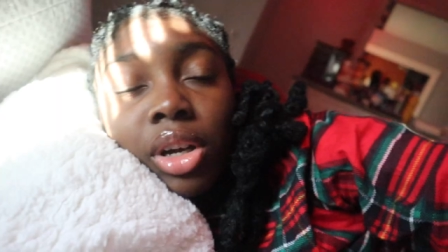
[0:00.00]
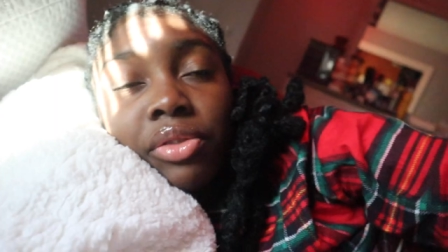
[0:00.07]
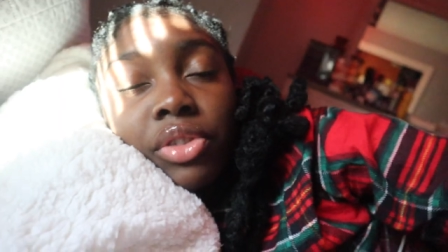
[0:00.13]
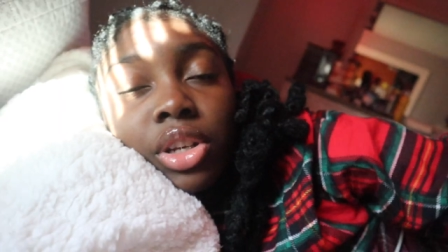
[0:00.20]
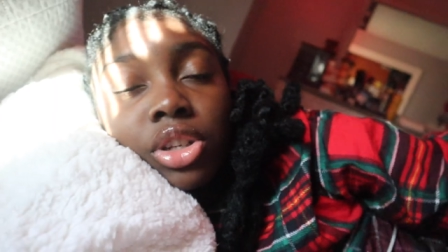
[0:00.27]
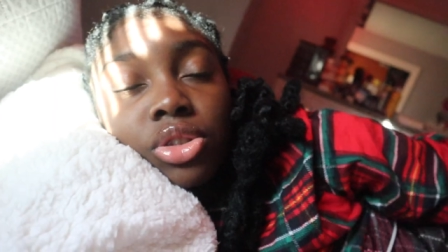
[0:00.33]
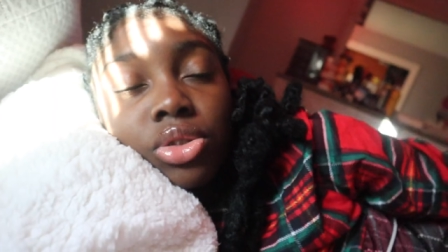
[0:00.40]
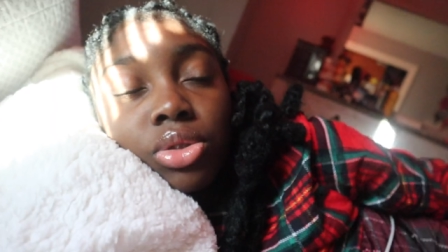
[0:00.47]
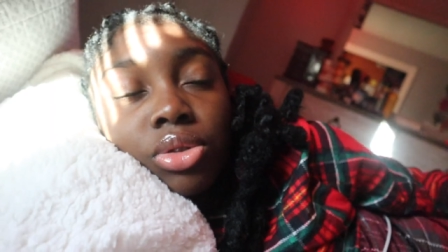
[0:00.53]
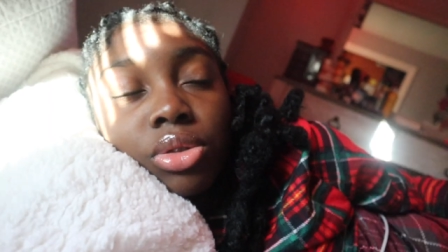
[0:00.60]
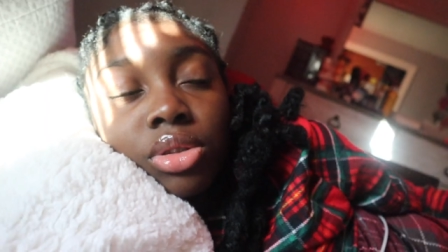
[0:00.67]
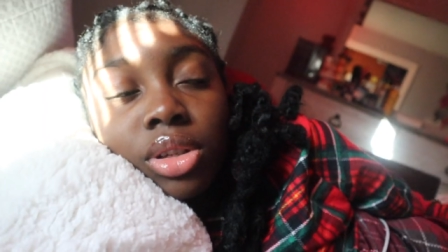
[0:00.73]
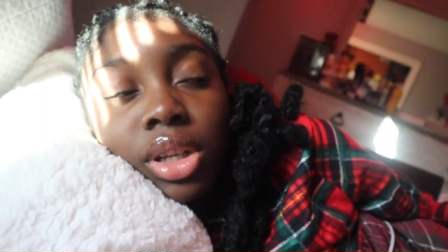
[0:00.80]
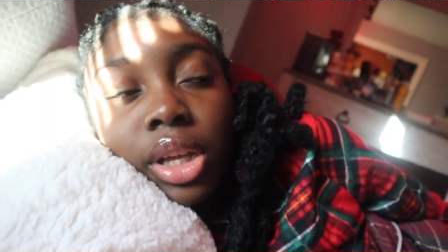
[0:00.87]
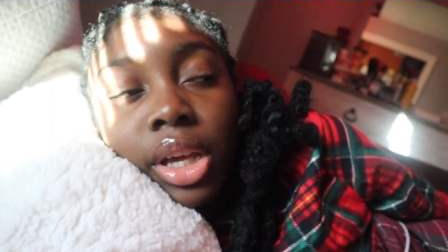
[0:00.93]
I finished school
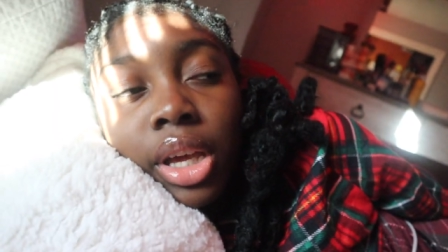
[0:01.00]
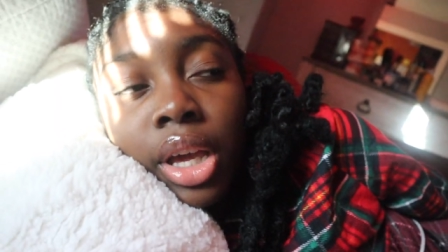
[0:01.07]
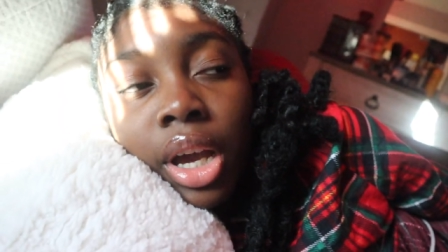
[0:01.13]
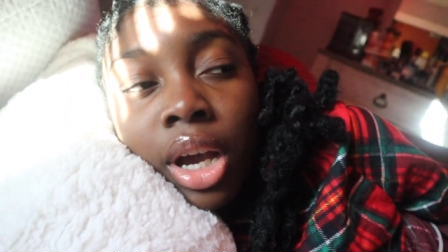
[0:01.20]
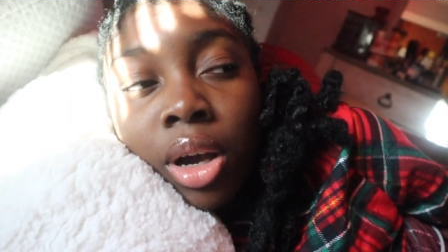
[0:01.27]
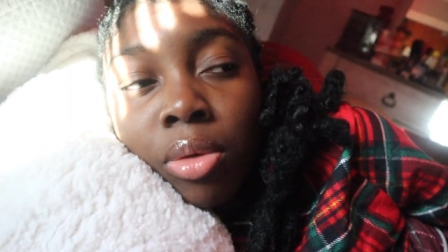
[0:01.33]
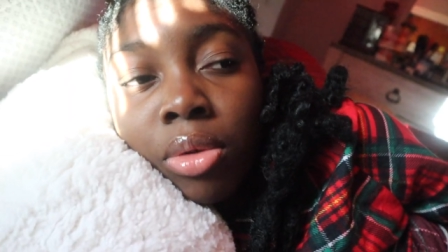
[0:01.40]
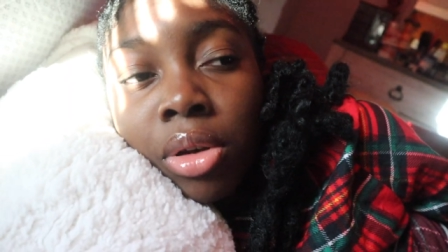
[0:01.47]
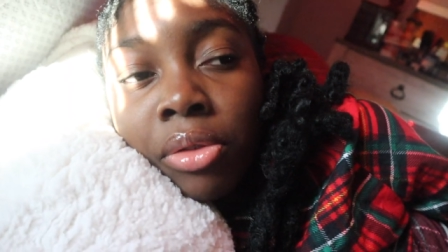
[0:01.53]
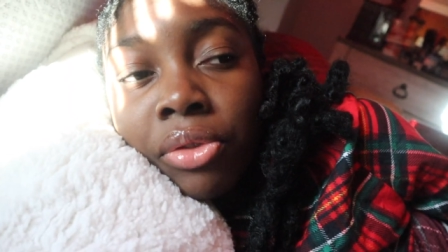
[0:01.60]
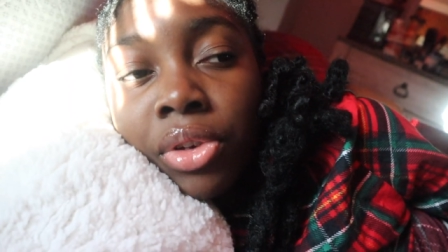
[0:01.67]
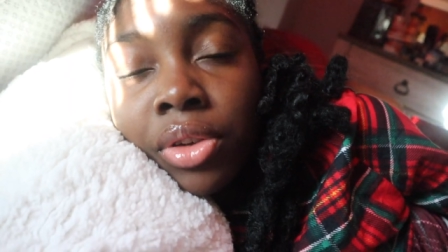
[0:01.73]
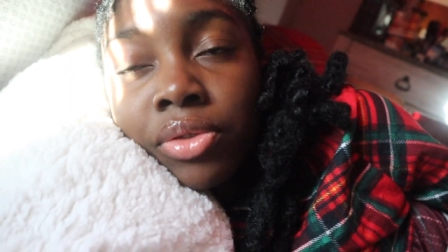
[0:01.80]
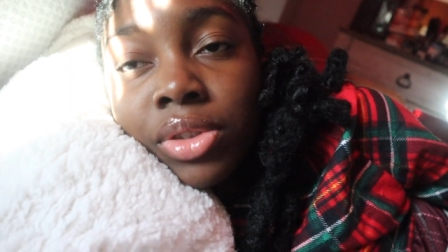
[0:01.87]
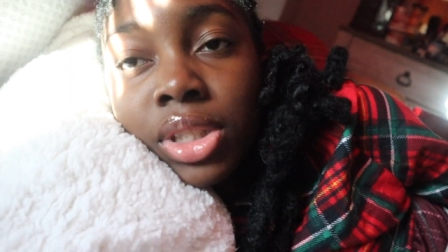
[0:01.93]
today at
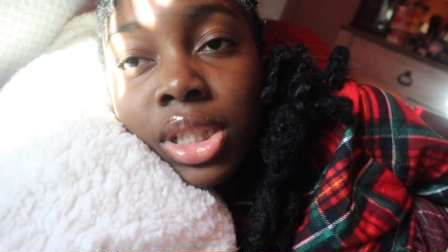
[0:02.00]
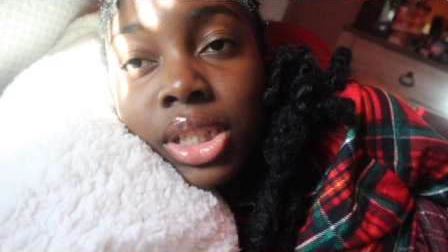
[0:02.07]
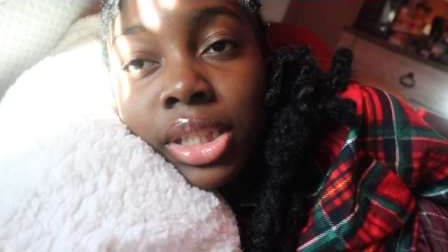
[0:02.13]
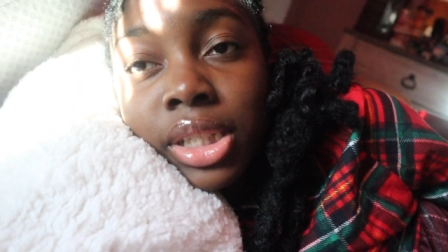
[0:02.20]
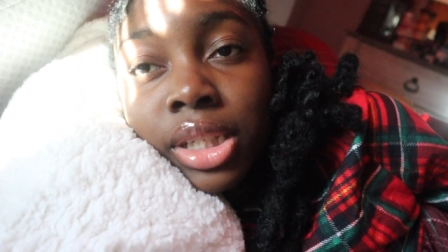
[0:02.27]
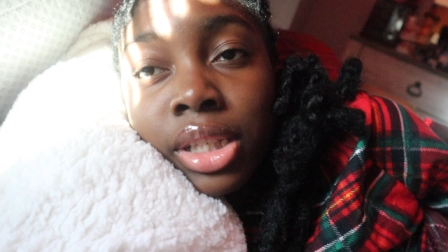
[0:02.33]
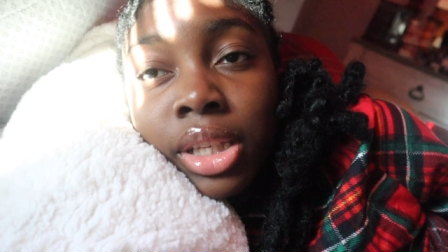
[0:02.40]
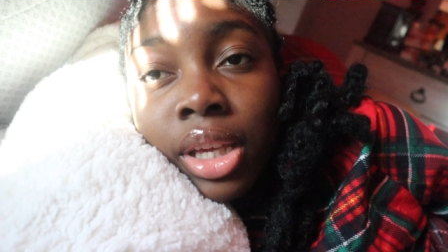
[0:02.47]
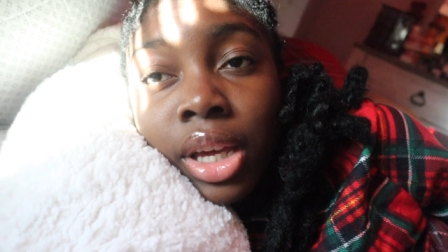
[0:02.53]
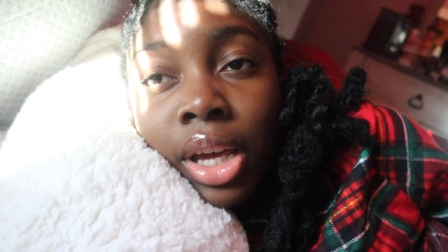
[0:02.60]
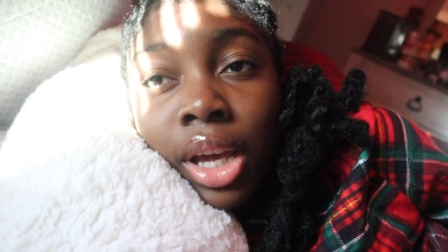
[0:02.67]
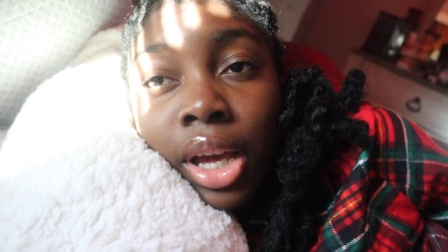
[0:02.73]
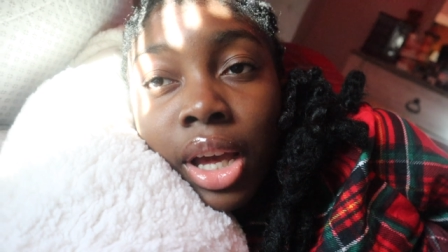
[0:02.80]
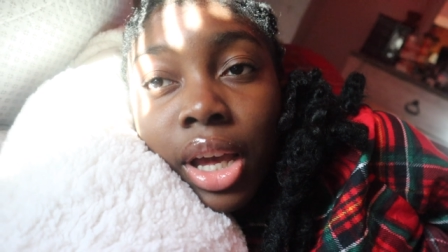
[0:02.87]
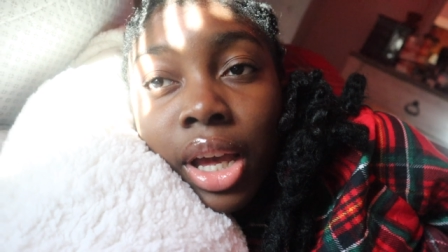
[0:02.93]
1.15
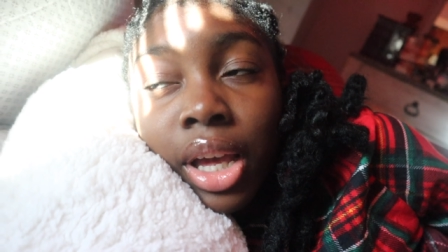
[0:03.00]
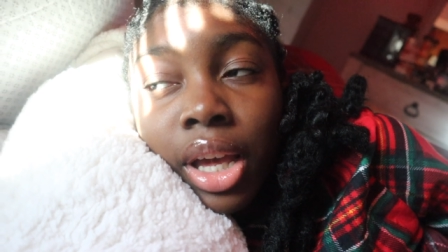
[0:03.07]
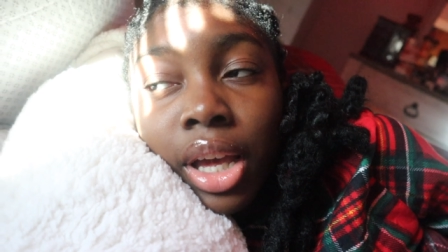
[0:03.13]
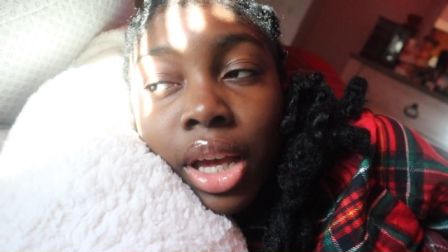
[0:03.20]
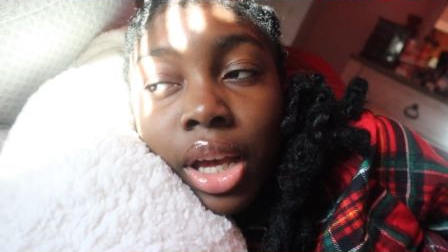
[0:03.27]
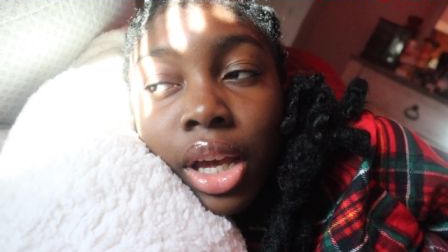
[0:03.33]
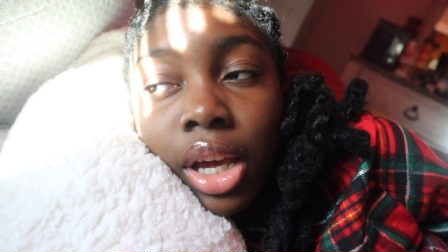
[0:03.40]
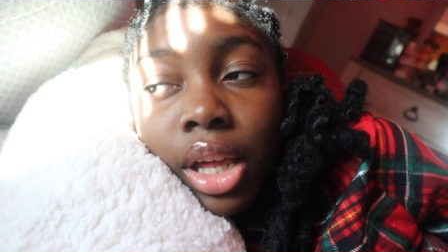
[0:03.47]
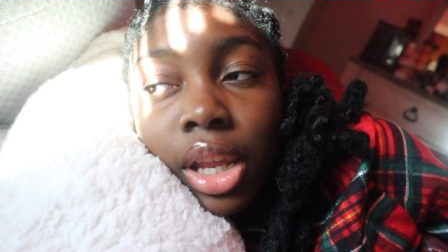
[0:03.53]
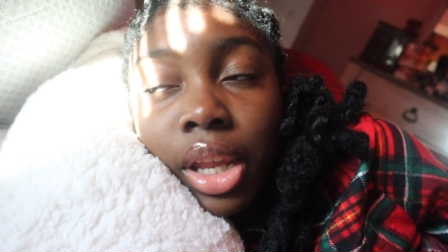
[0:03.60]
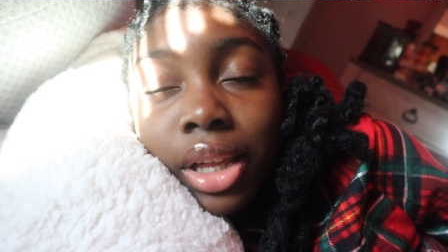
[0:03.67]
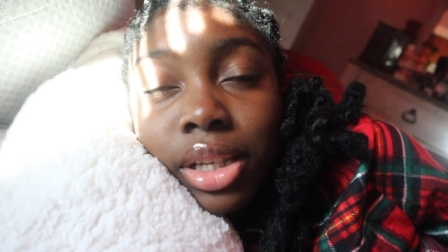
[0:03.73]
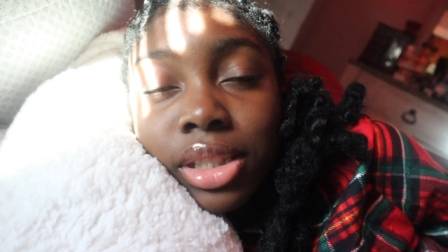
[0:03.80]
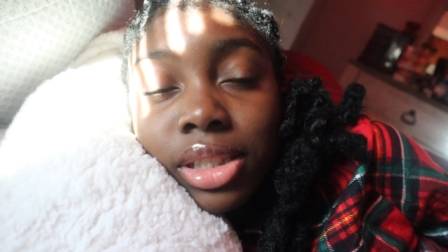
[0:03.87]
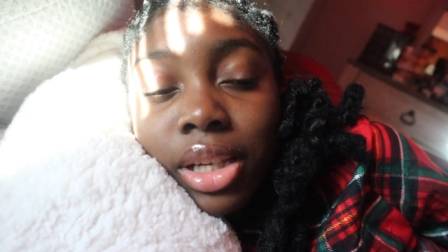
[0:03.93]
and
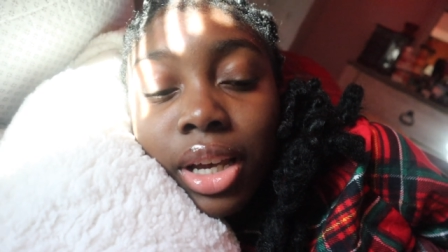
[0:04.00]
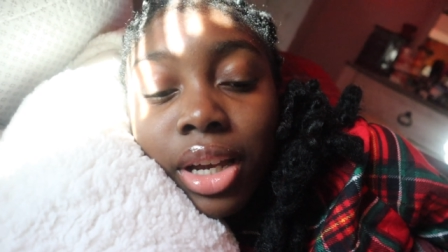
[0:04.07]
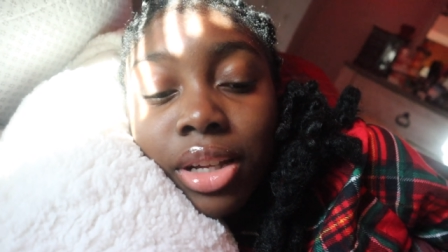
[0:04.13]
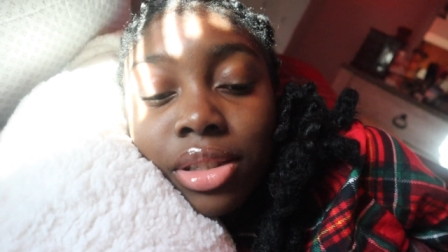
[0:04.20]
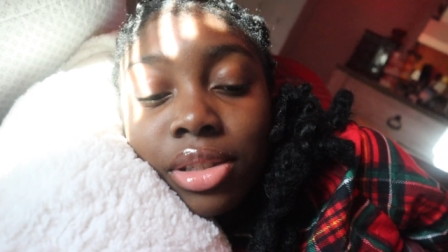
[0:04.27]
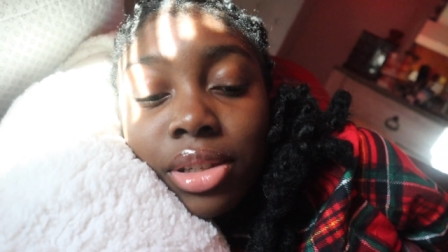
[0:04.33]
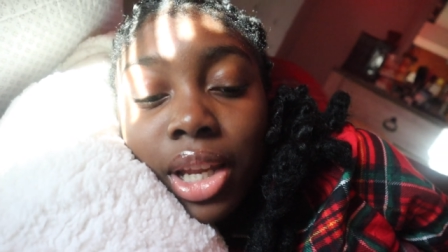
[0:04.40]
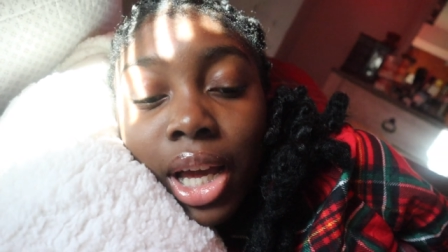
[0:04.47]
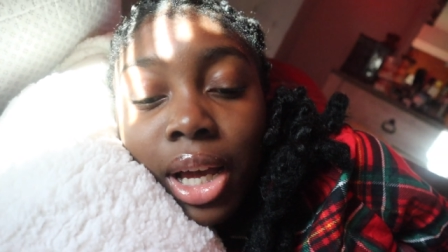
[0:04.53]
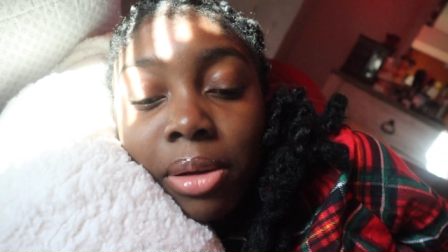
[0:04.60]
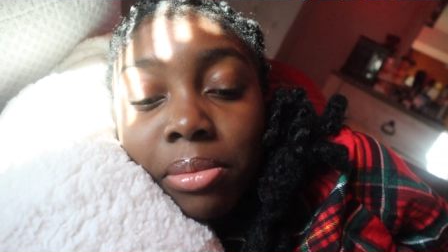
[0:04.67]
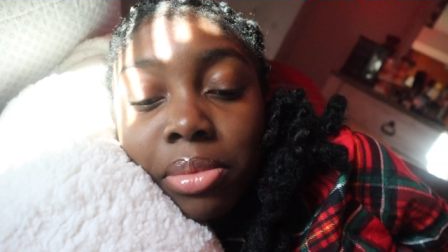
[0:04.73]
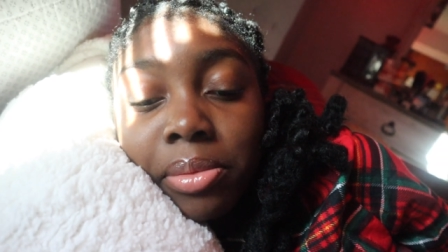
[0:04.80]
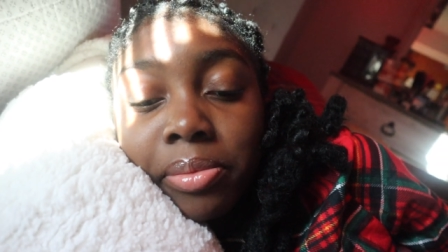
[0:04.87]
I decided to nap